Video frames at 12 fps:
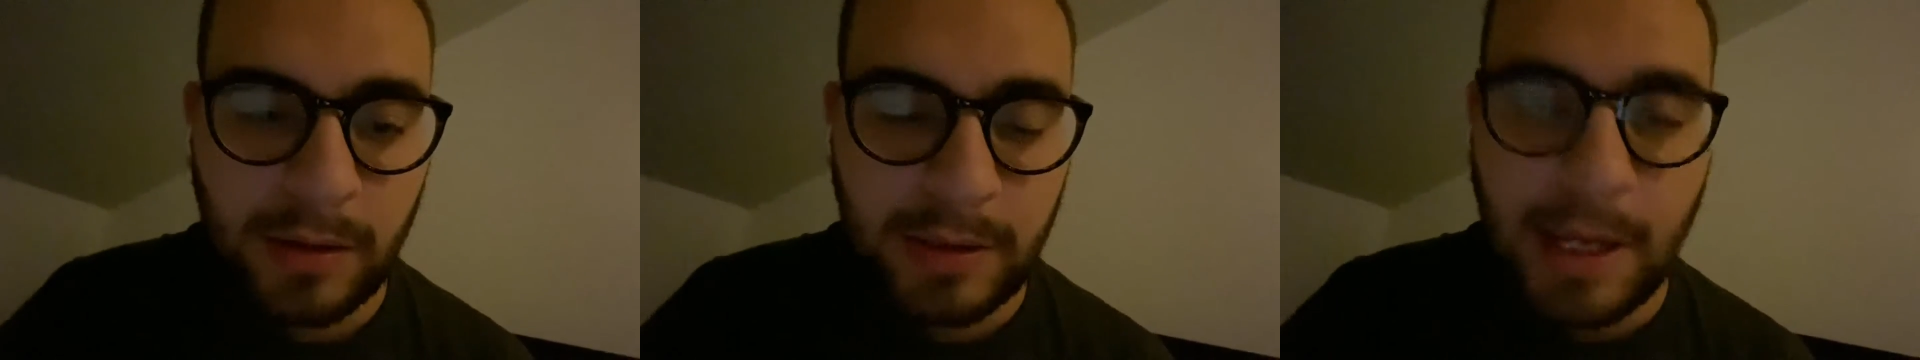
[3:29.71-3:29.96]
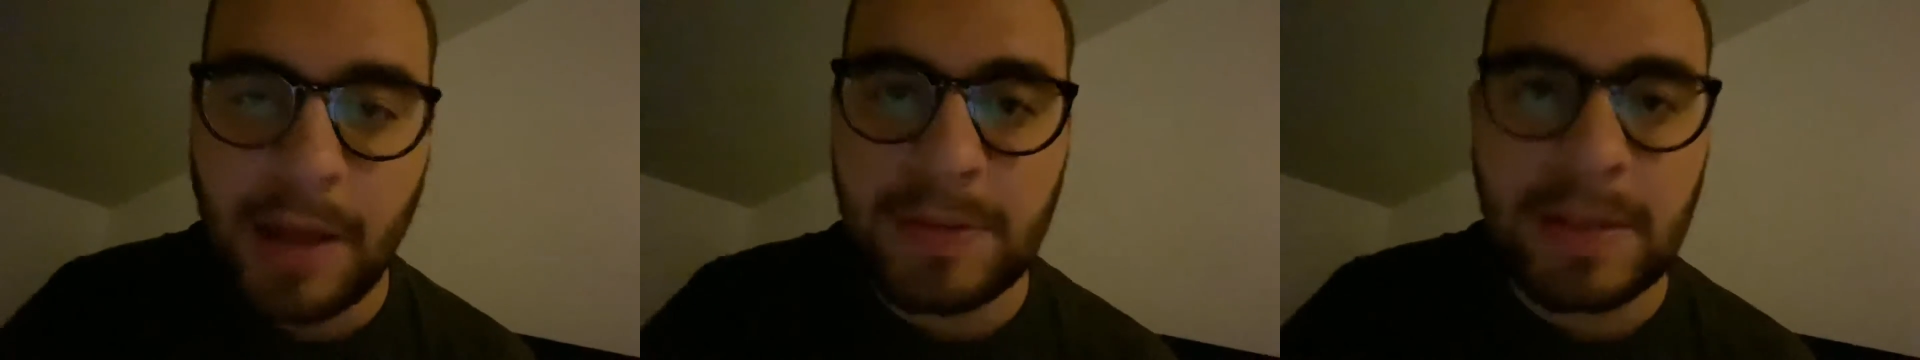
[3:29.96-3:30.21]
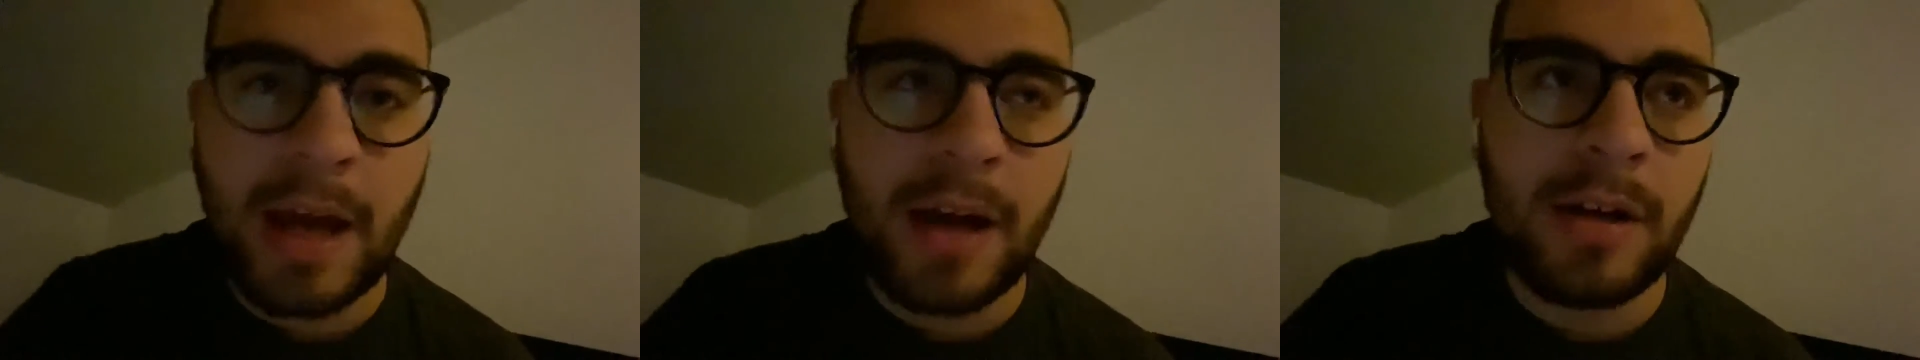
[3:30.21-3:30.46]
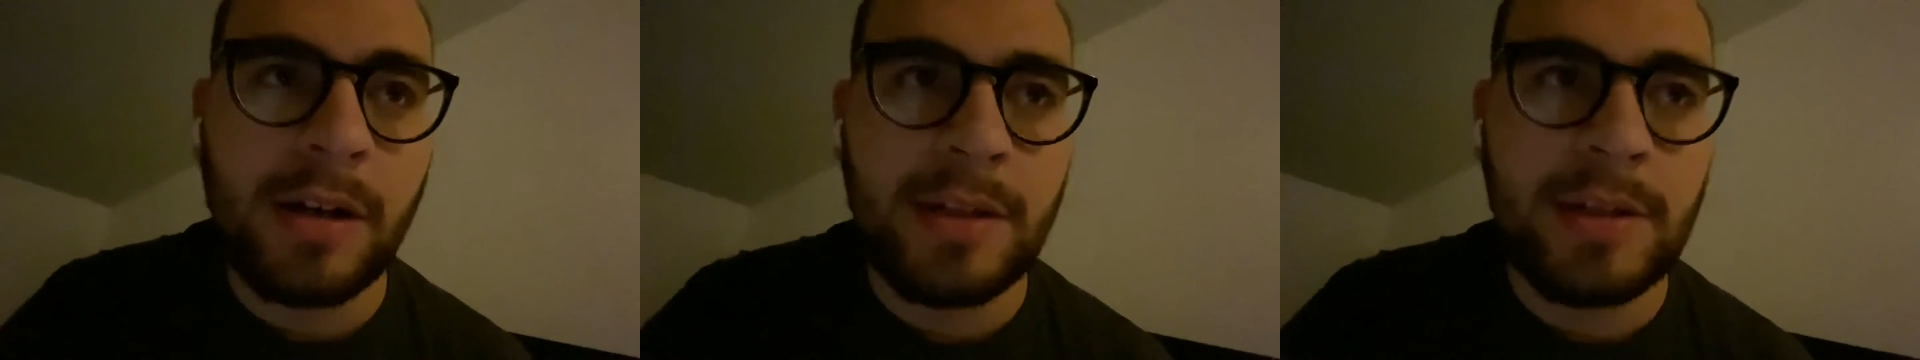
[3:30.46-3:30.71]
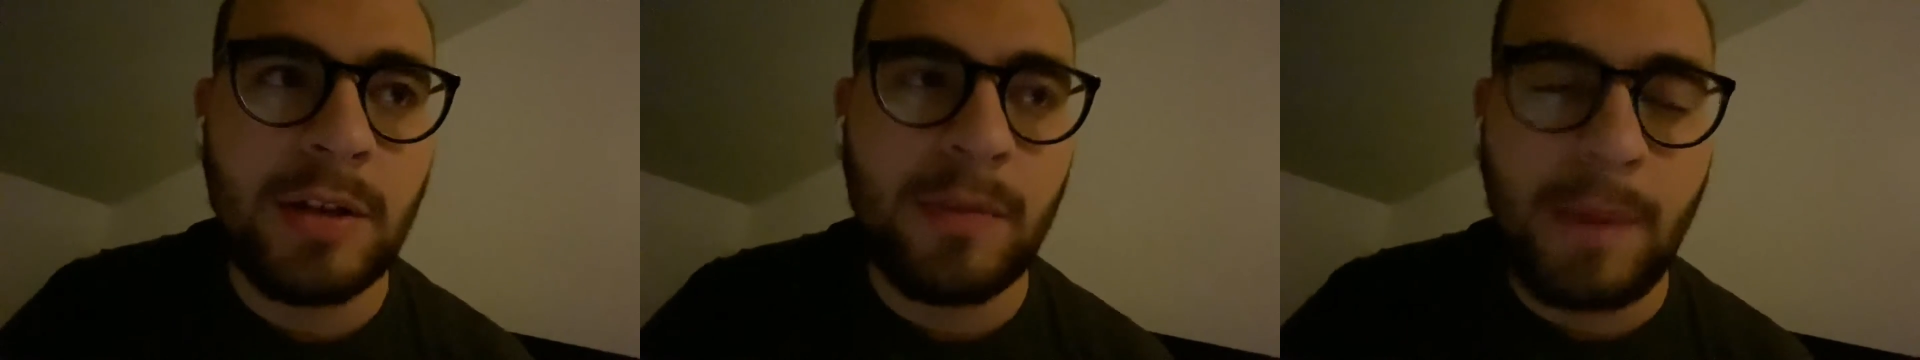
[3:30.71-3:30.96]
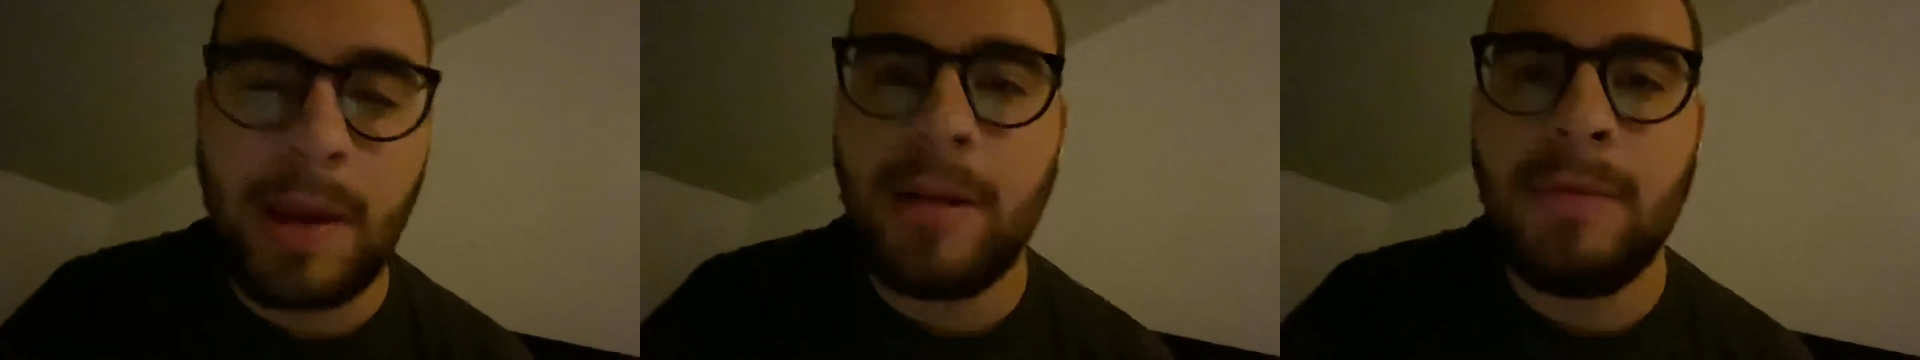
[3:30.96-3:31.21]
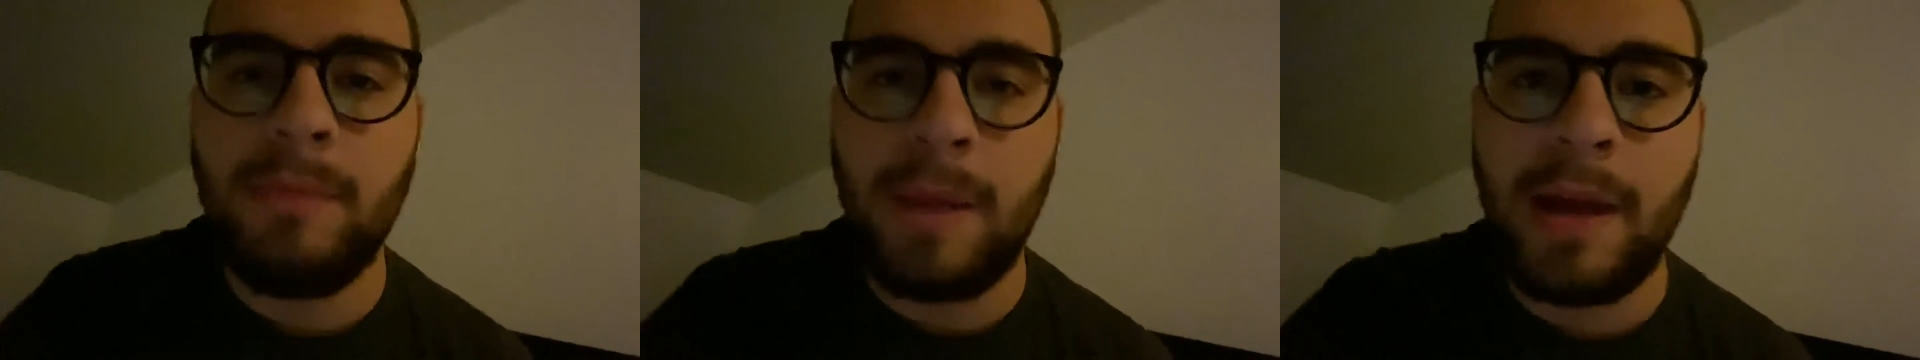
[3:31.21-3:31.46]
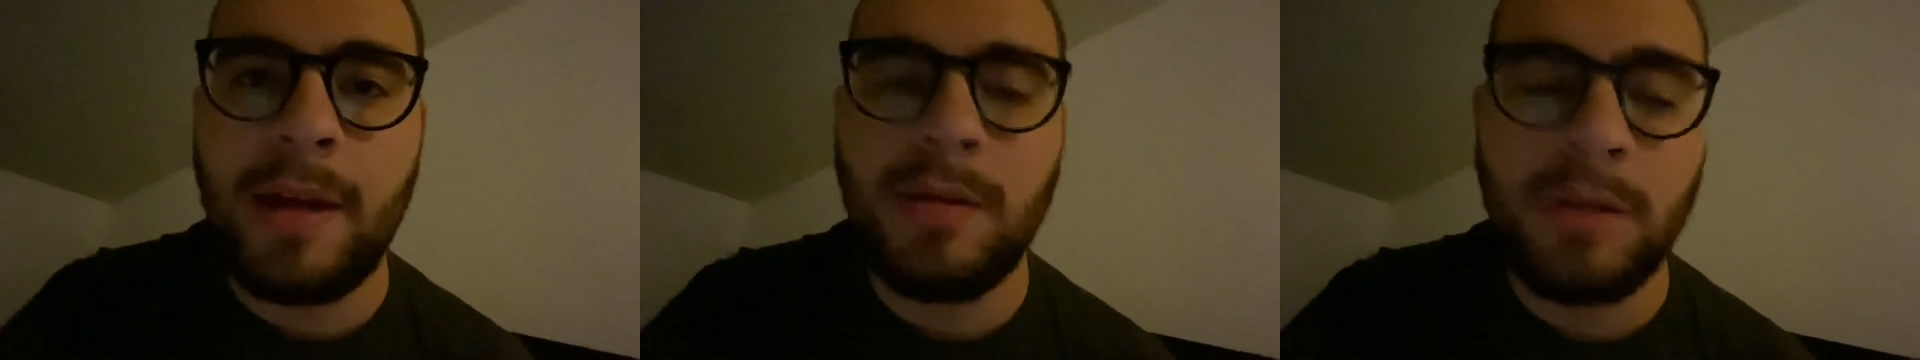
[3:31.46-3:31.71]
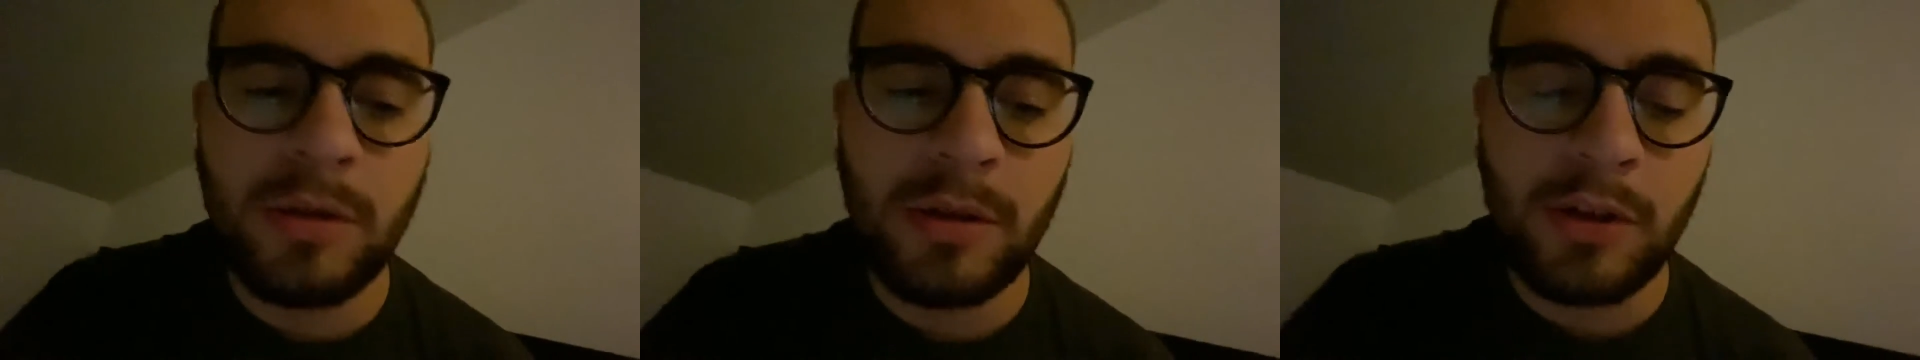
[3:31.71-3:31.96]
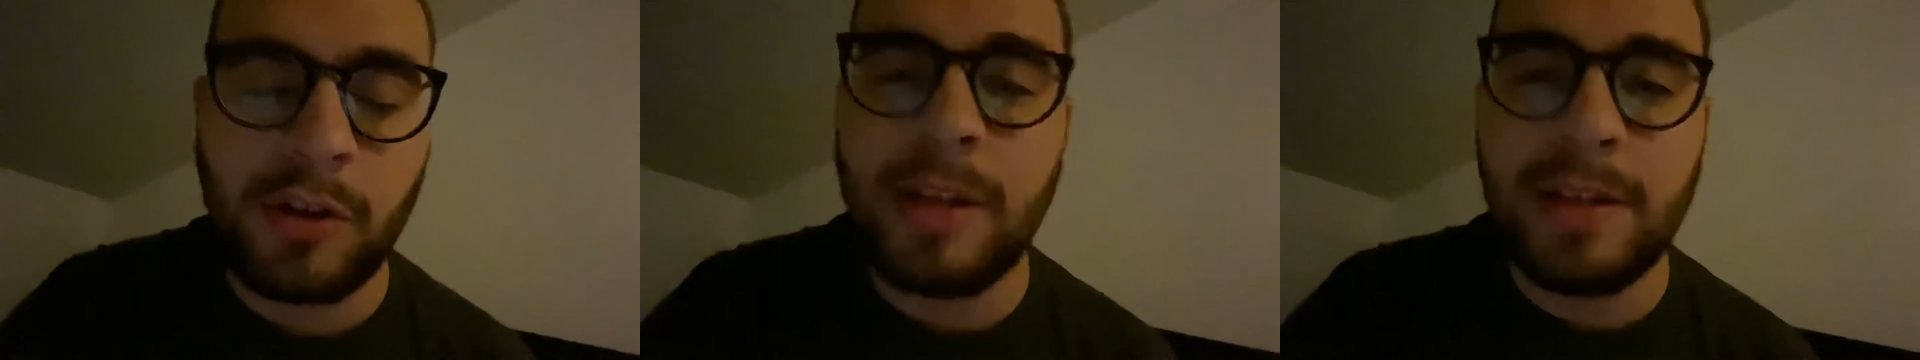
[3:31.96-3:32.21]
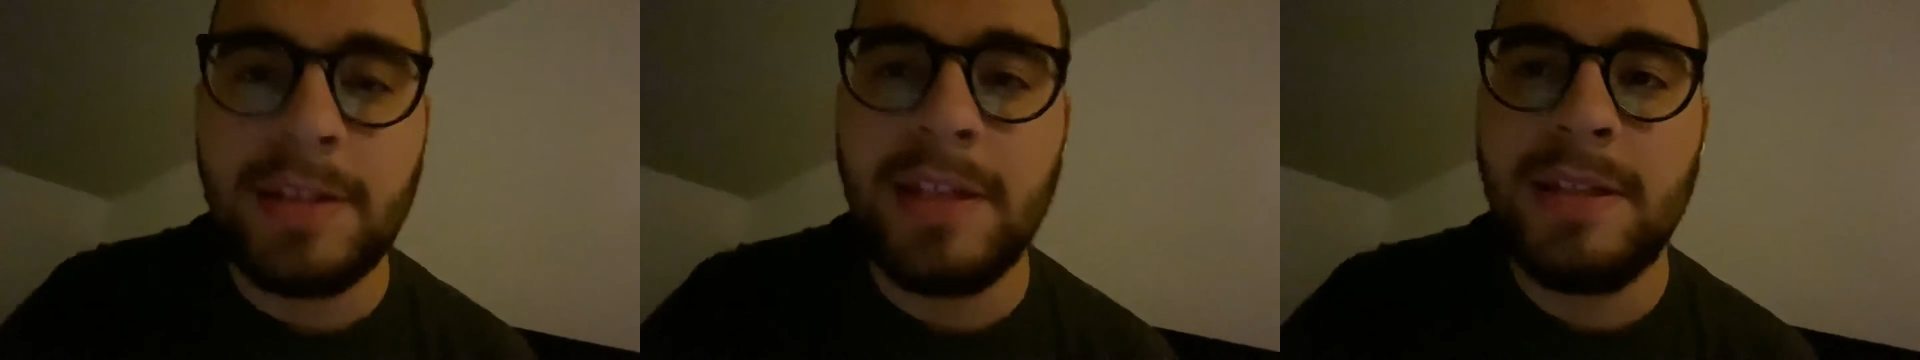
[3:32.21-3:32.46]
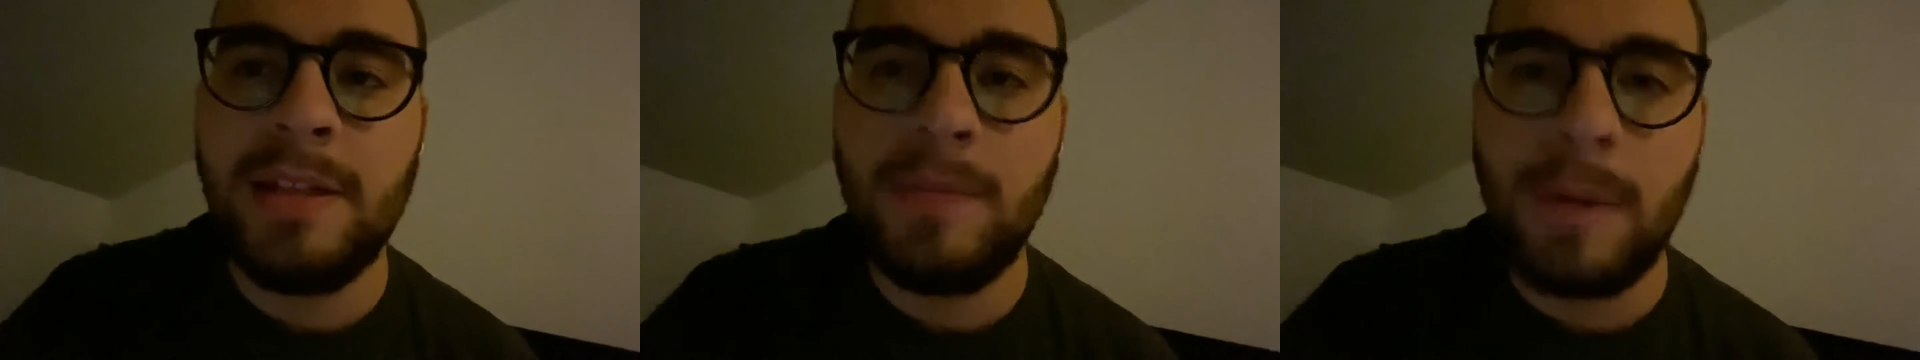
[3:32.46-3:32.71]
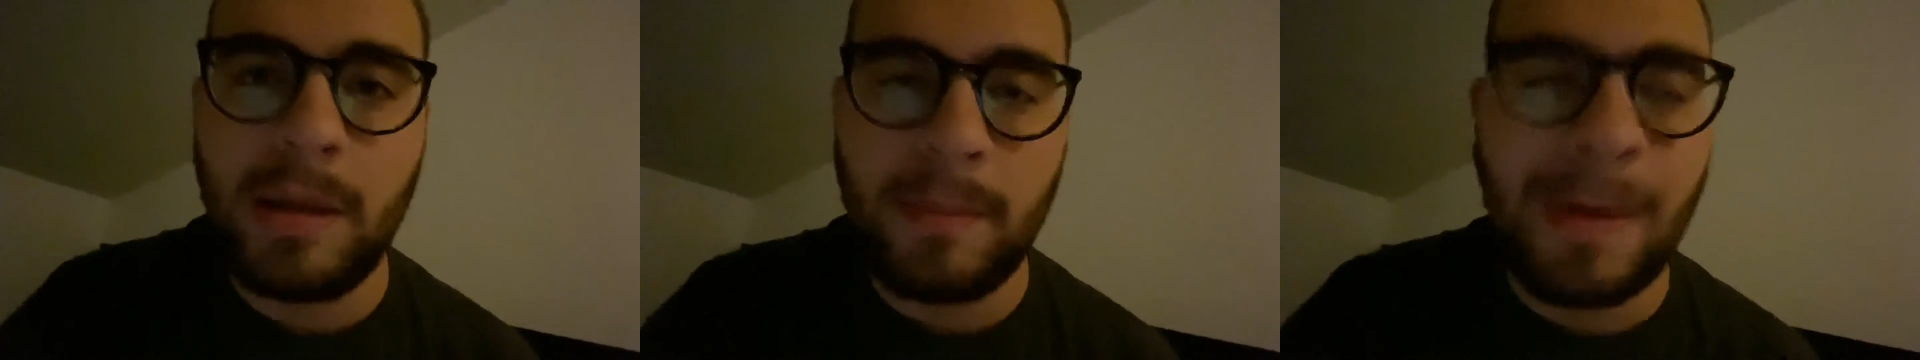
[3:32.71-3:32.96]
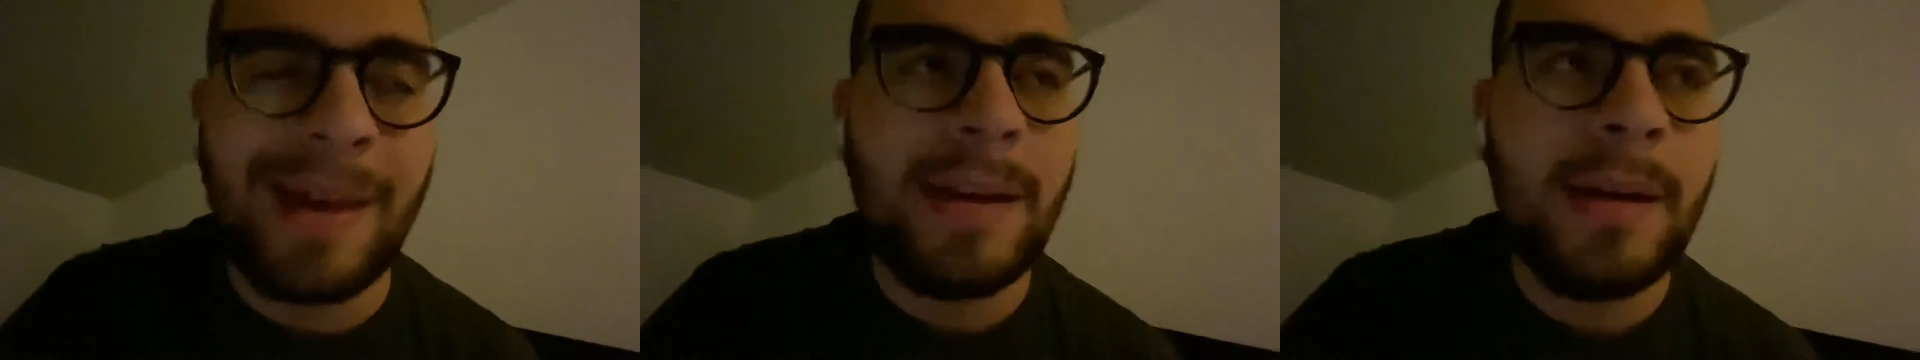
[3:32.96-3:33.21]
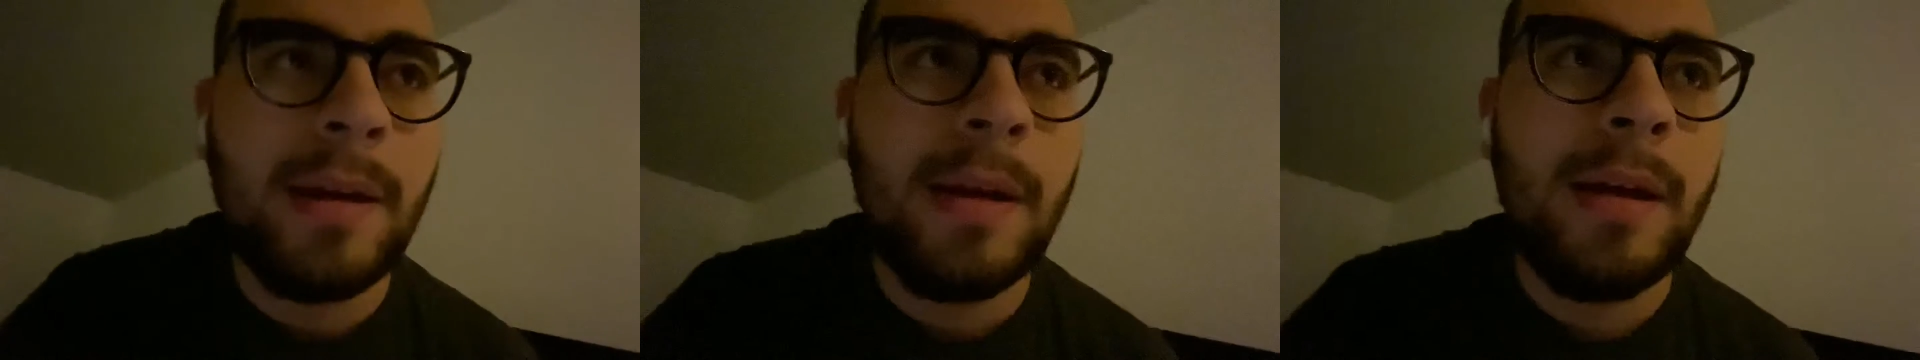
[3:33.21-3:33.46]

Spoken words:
Dallas Goedert is your main man, your consistent main man.